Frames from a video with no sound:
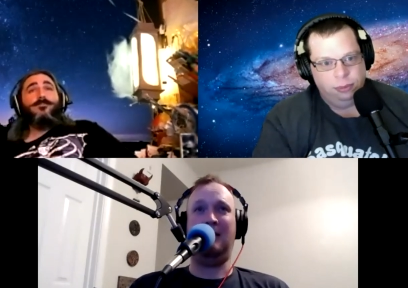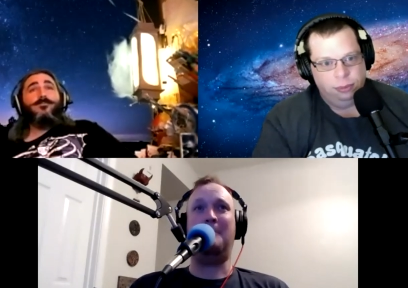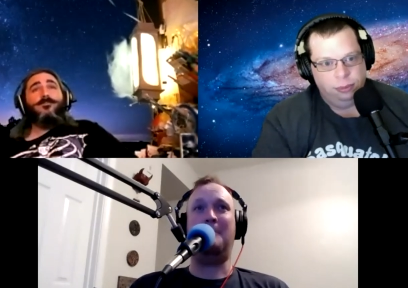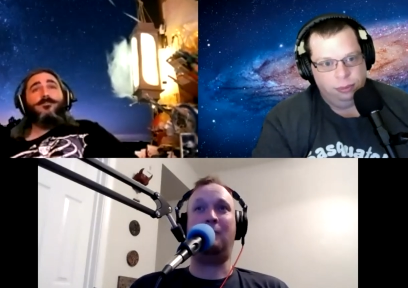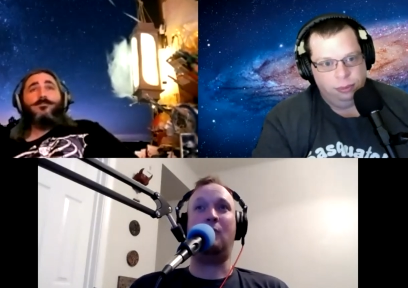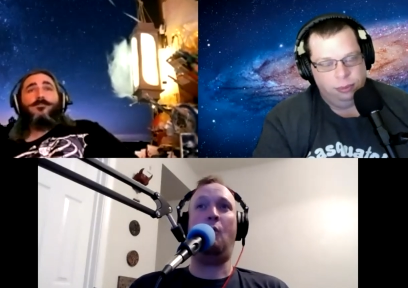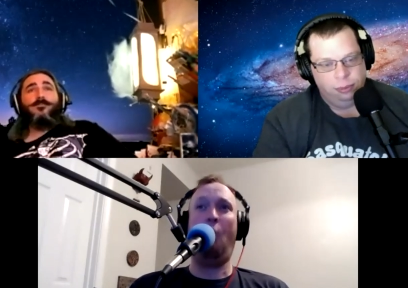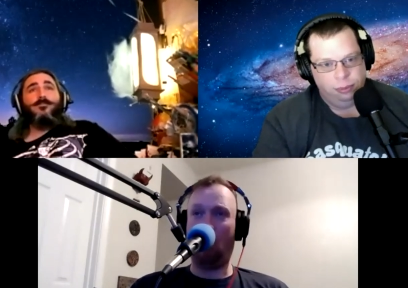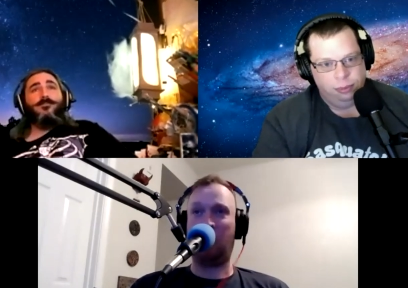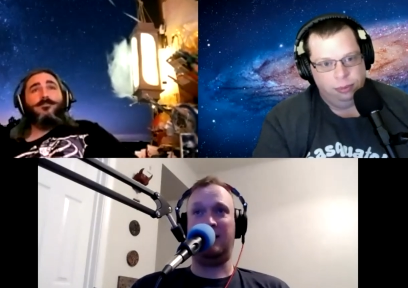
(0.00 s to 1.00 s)

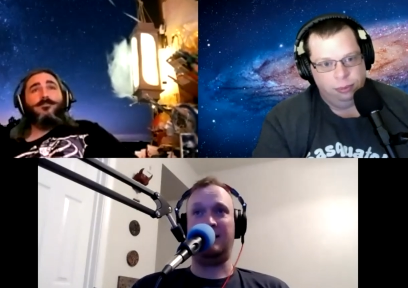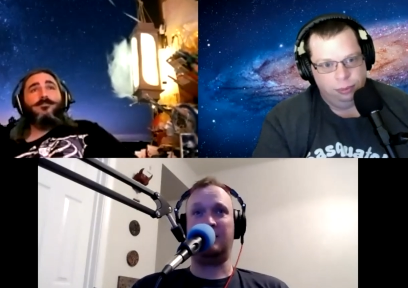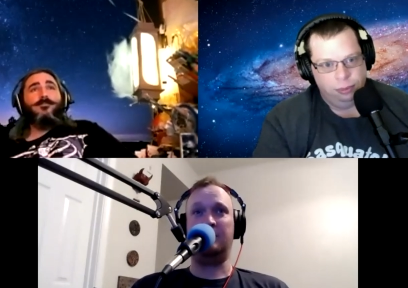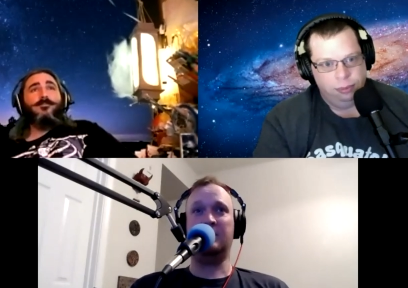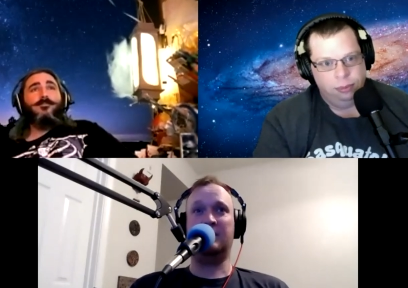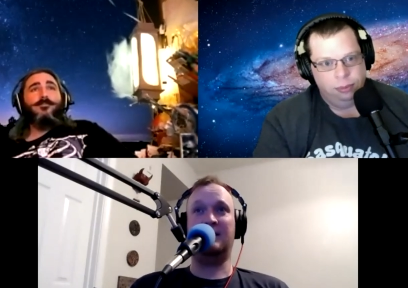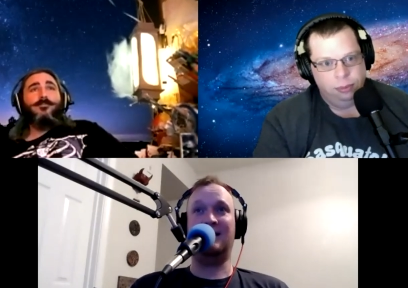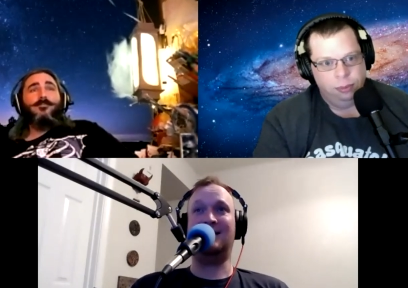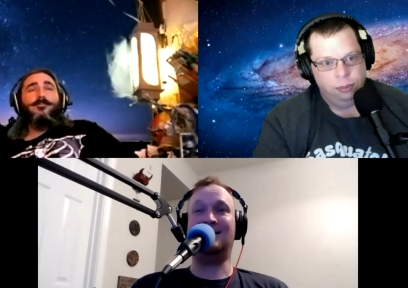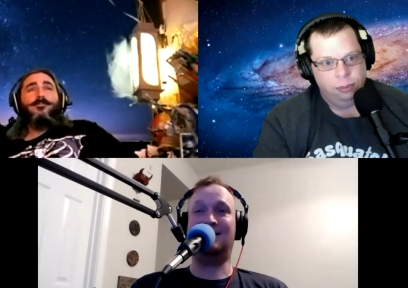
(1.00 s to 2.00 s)
Speaker 1: microorganisms that
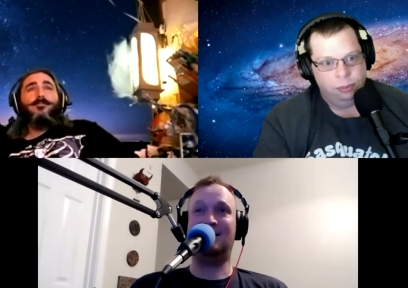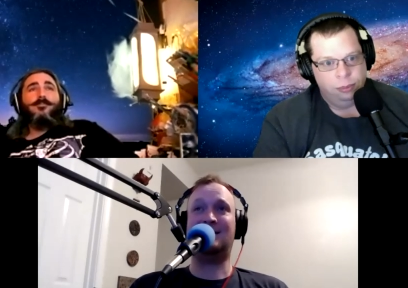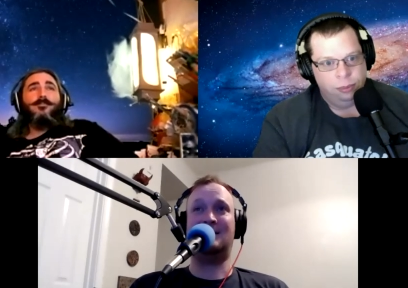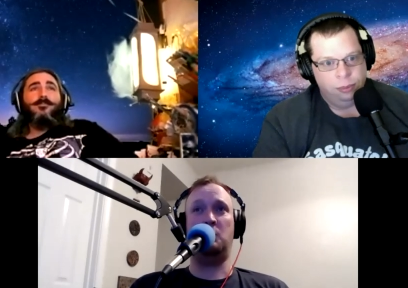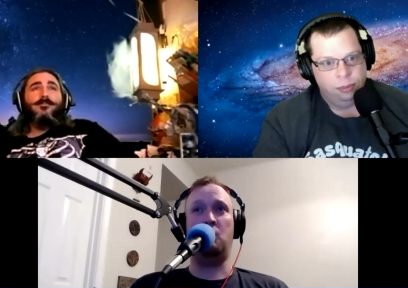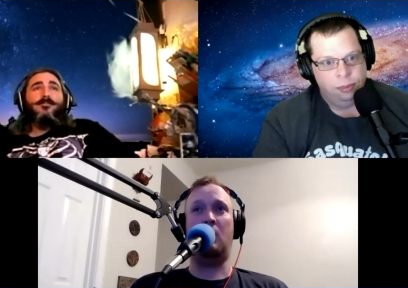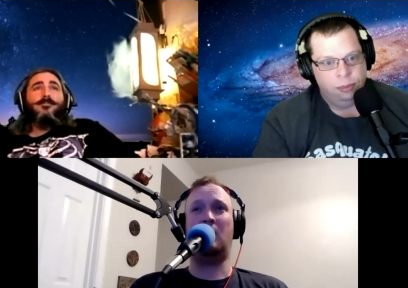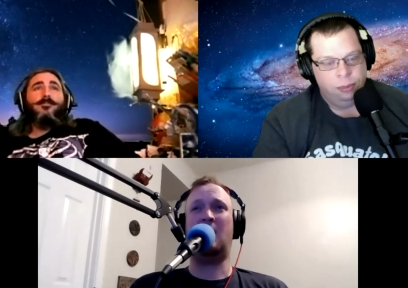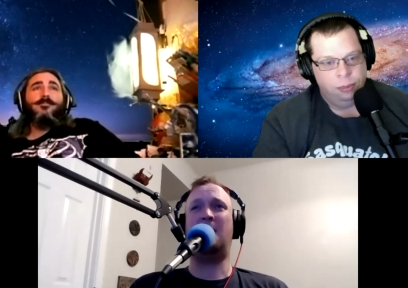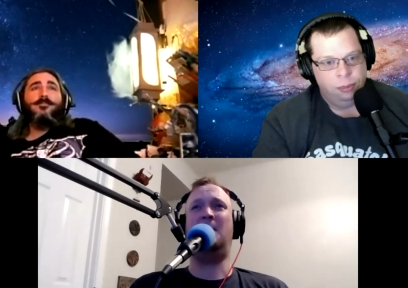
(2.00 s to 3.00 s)
exist in
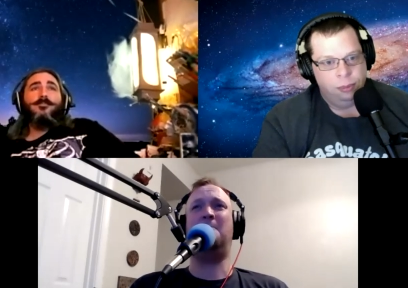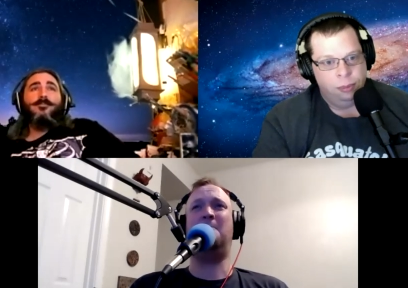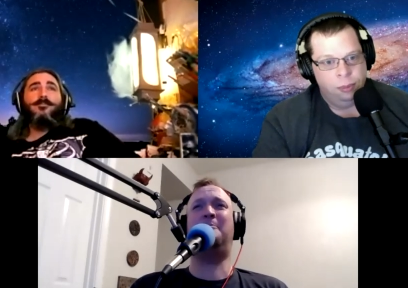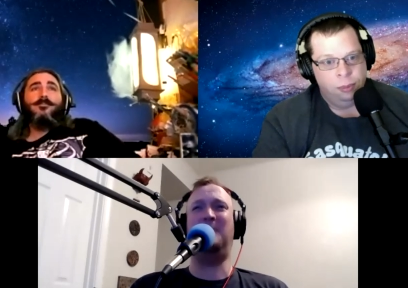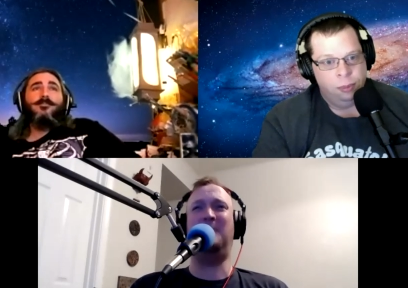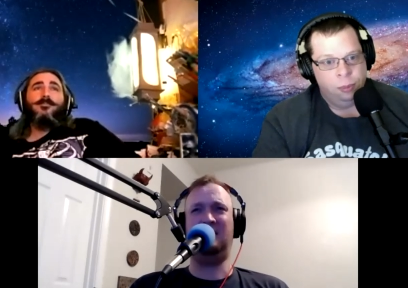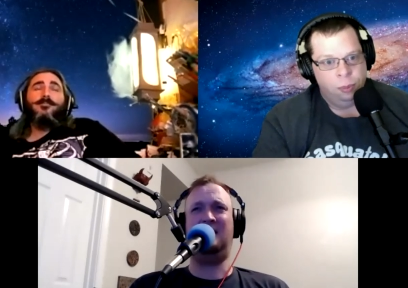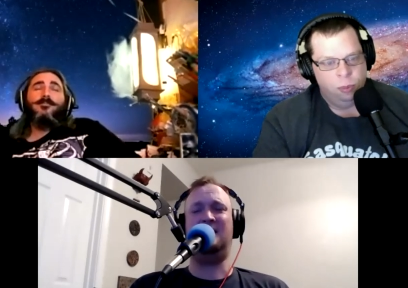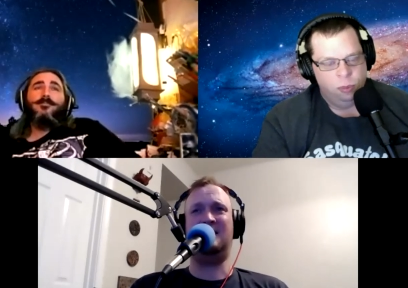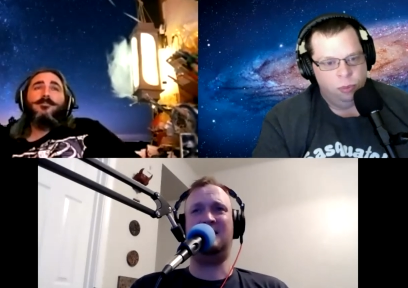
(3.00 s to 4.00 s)
water. I mean,
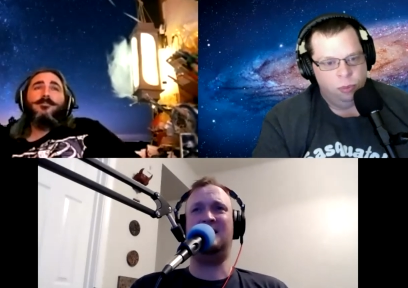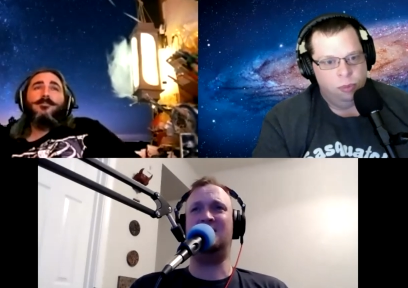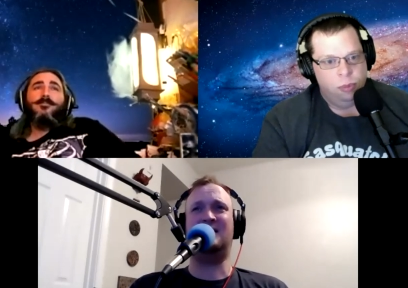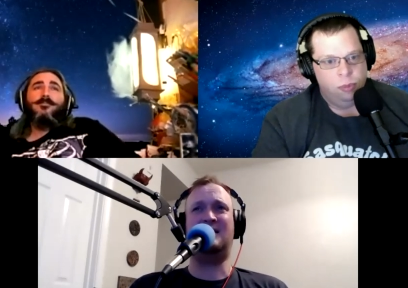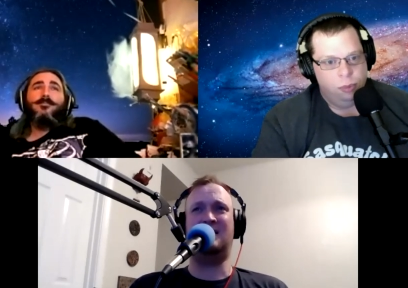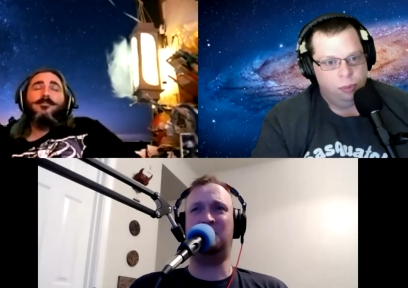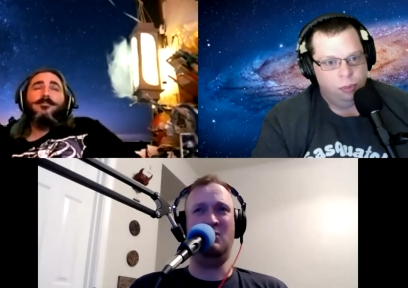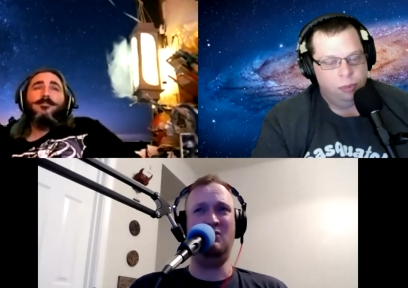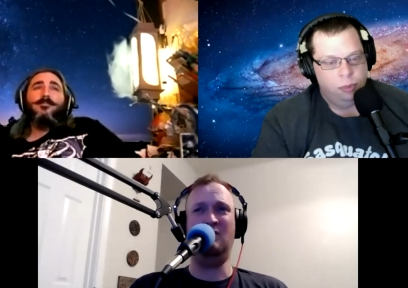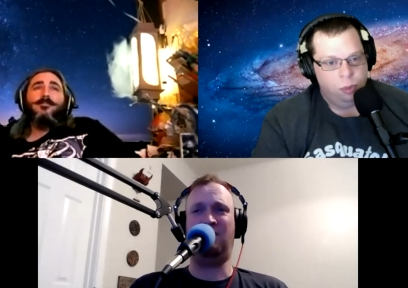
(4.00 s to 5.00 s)
billions in just a
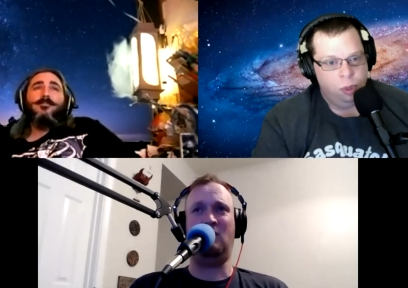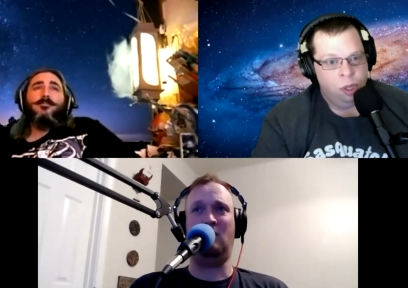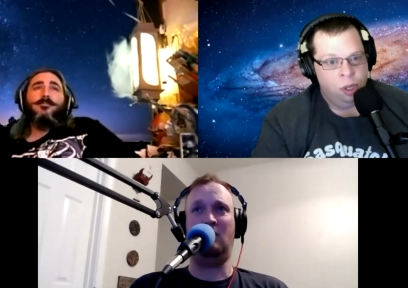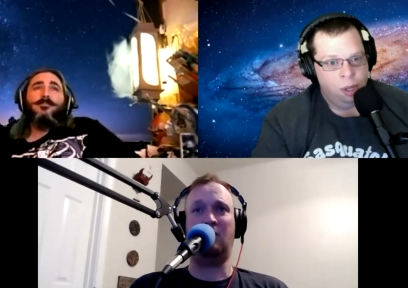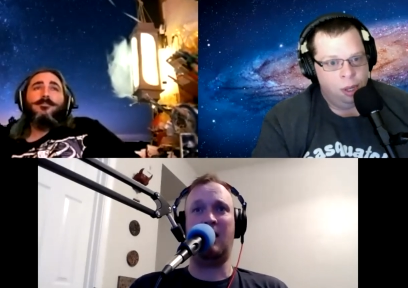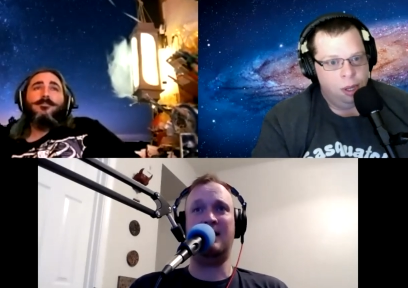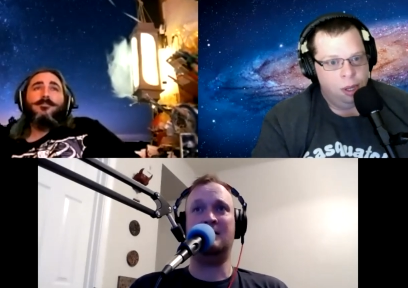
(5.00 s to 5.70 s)
spoonful, right?